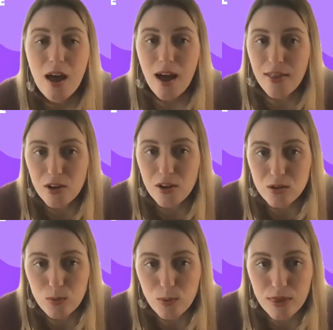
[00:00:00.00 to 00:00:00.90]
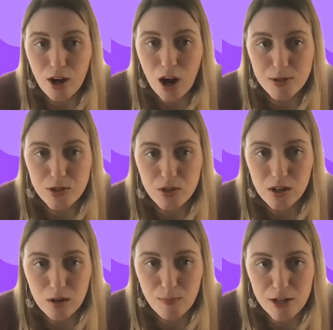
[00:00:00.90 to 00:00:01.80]
And they also want the
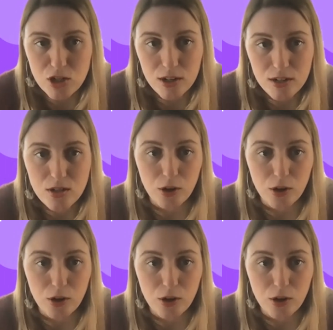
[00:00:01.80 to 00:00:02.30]
opportunity to pitch in too.